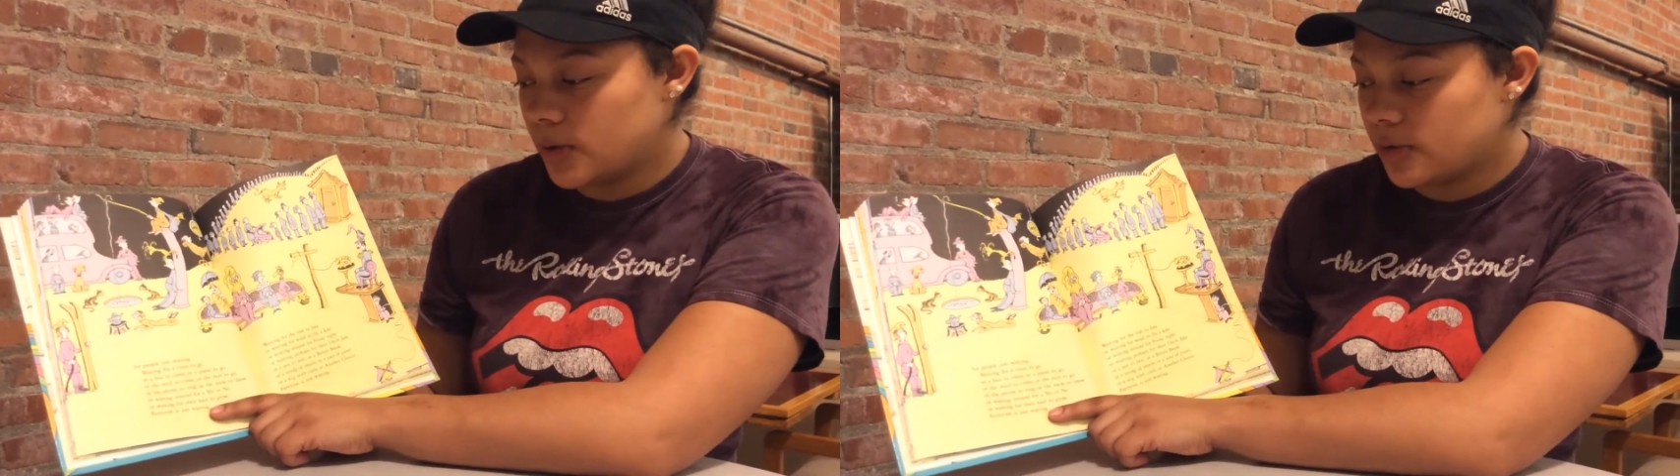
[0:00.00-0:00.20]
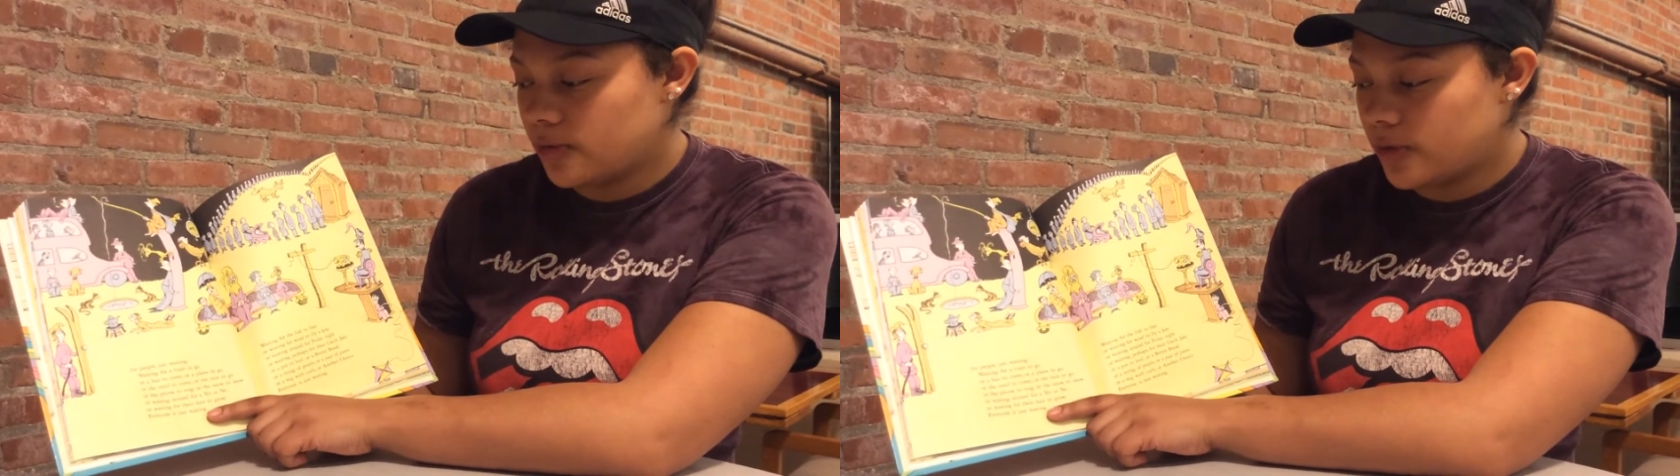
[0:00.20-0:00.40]

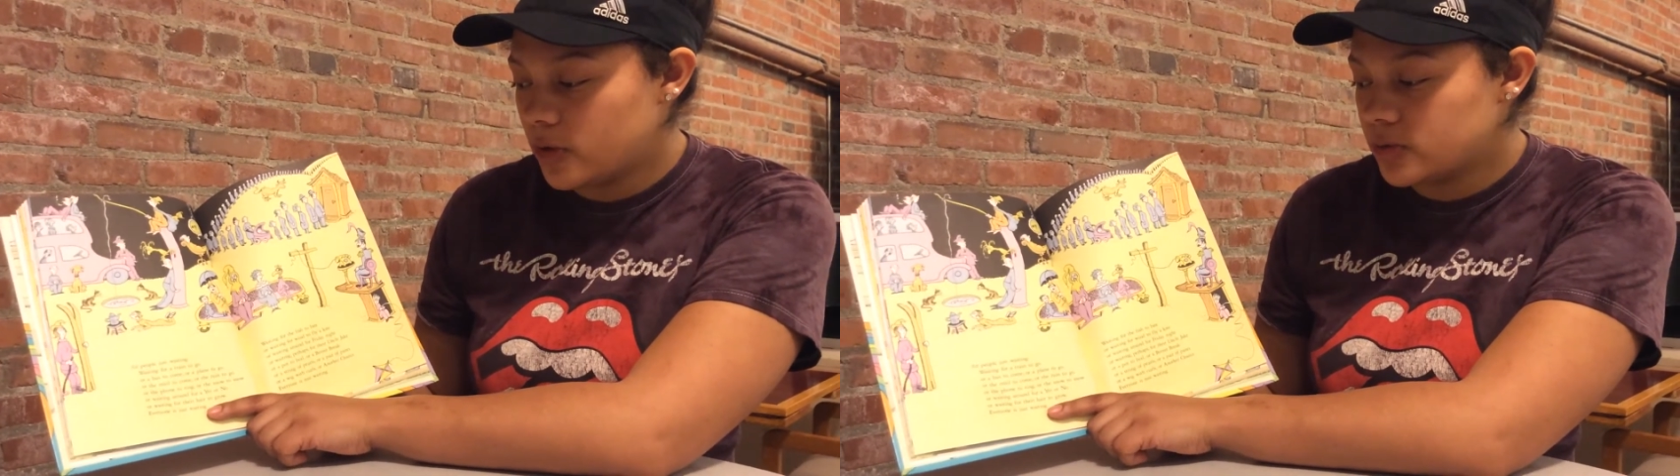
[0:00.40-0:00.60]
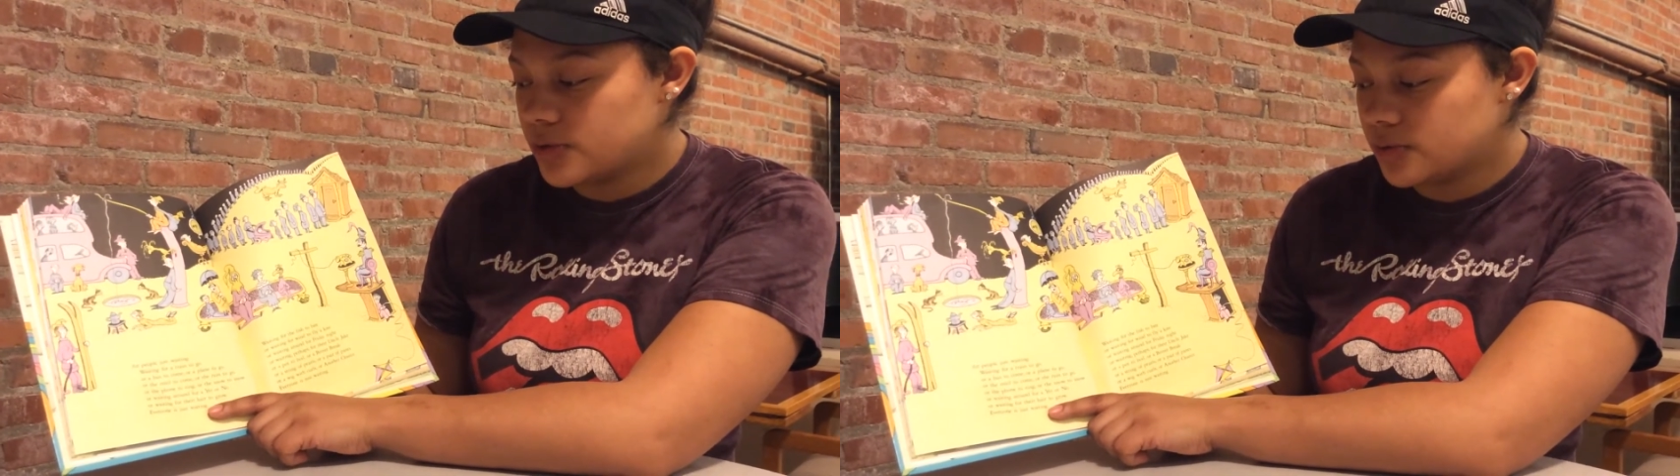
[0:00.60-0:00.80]
or the
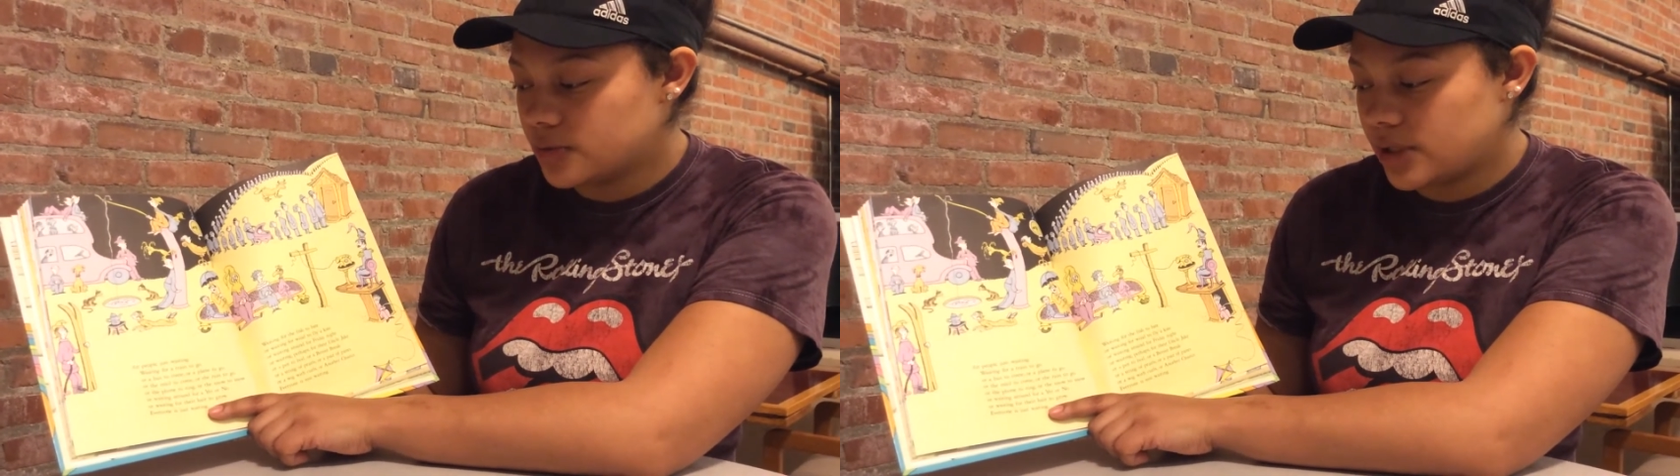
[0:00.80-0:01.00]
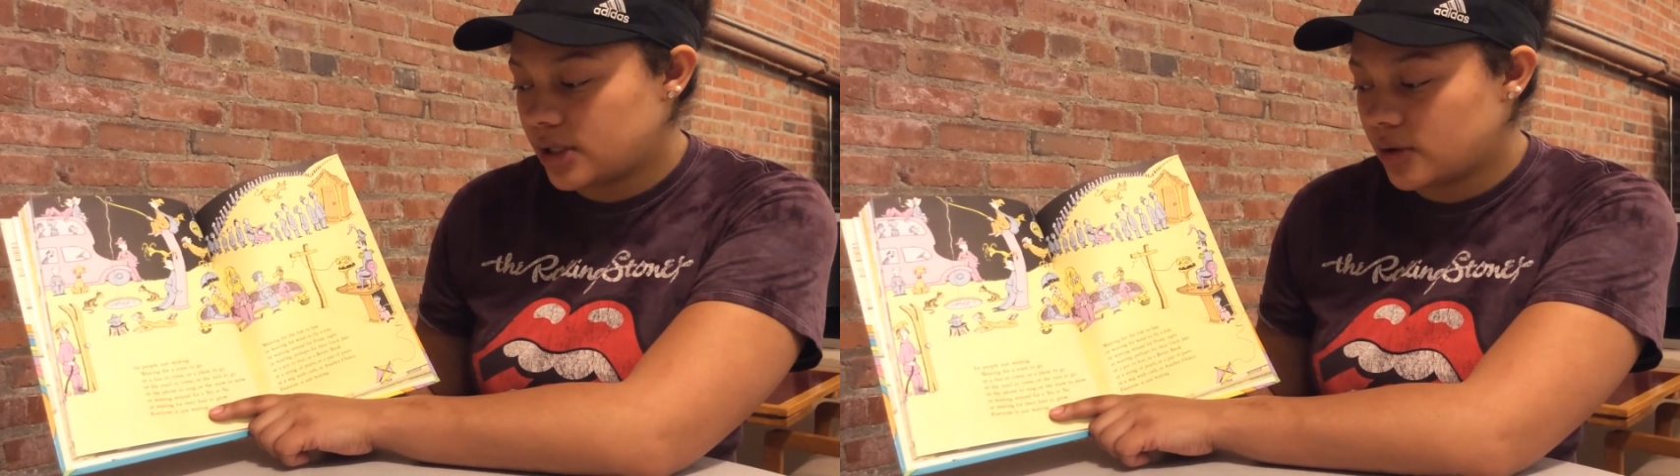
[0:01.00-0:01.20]
phone to
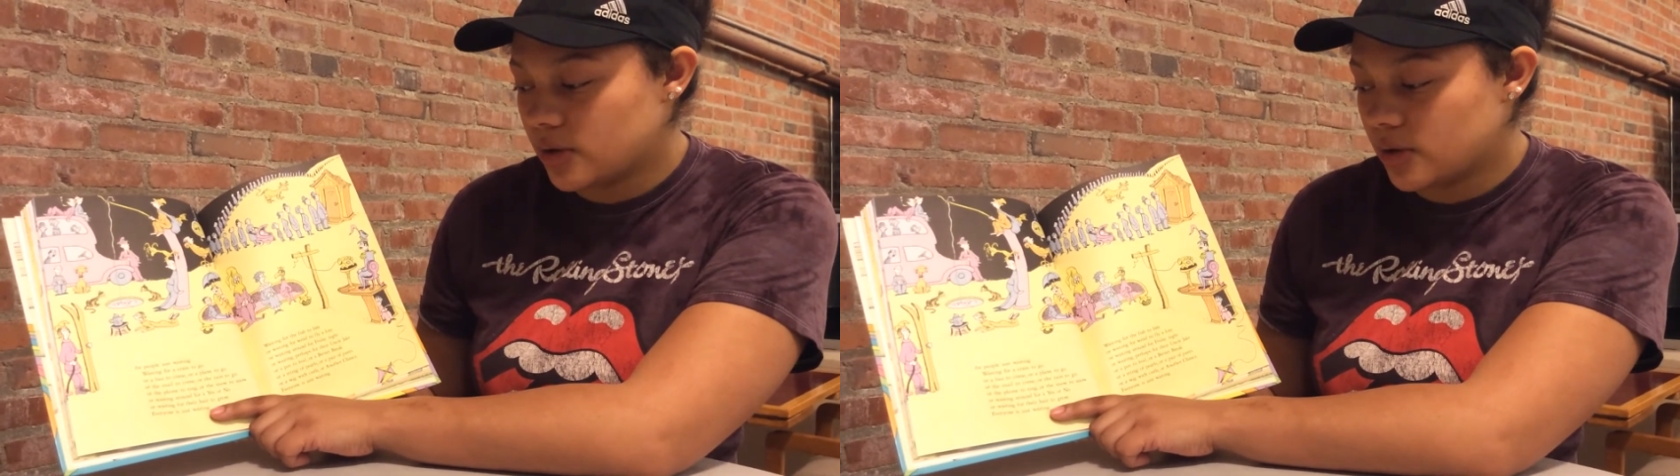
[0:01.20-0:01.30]
ring,